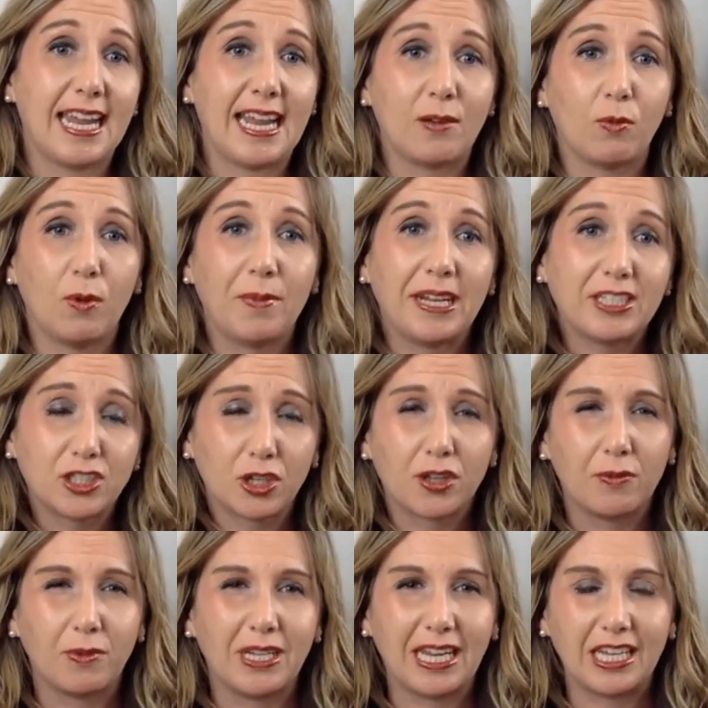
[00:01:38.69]
and we'll make sure
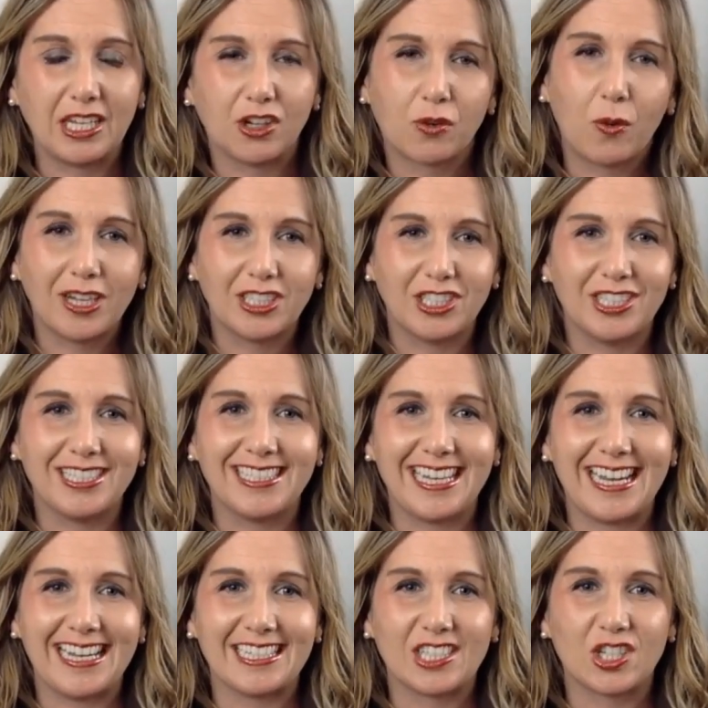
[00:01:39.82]
that we get your questions
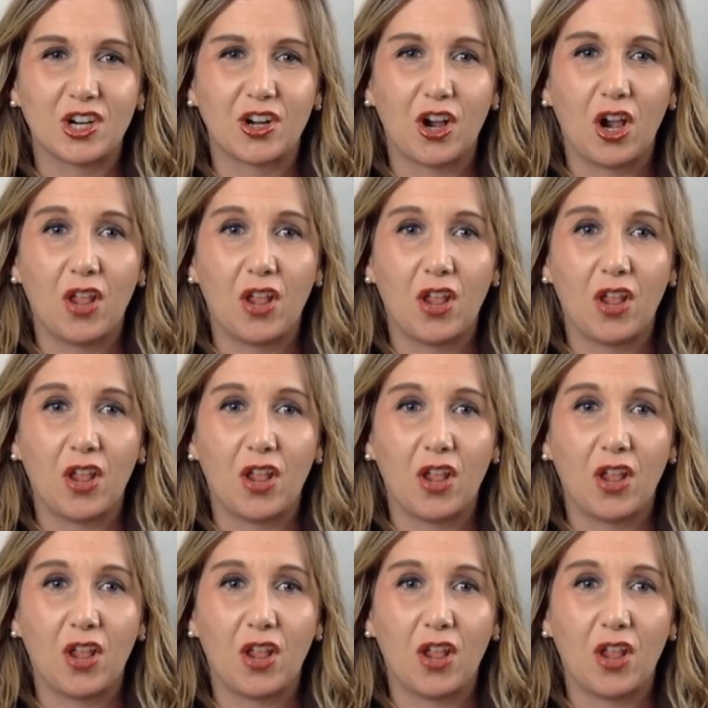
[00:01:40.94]
answered